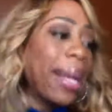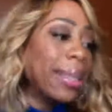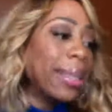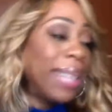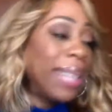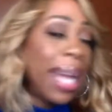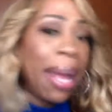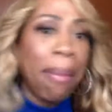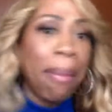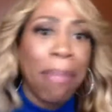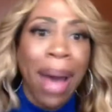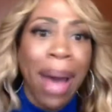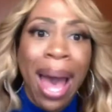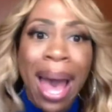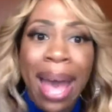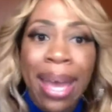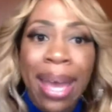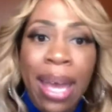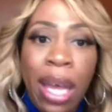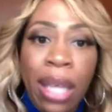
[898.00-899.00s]
and stand
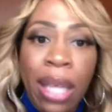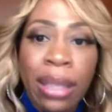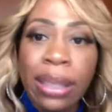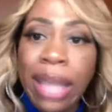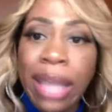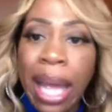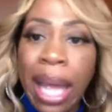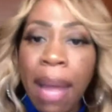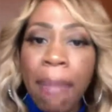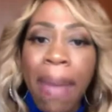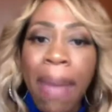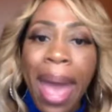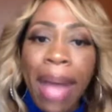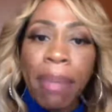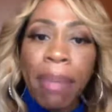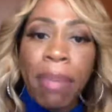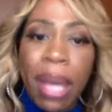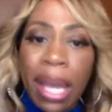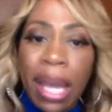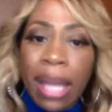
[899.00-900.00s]
by. Stand back
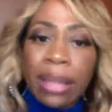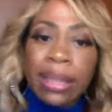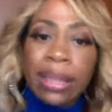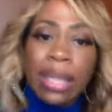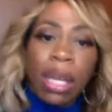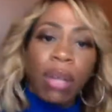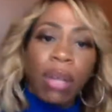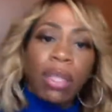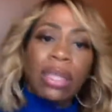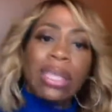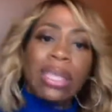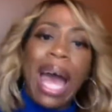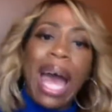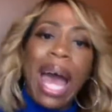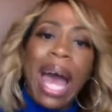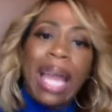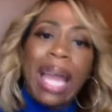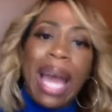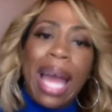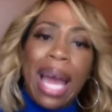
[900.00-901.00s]
means sit on the
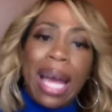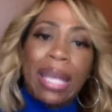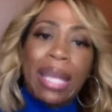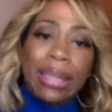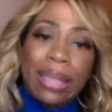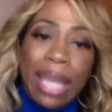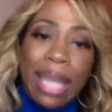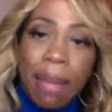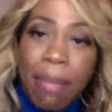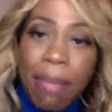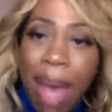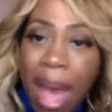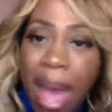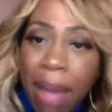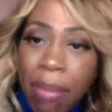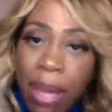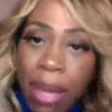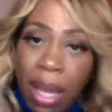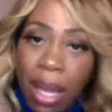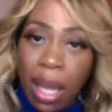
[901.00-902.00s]
sideline. Stand
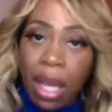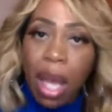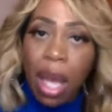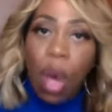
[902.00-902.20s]
back means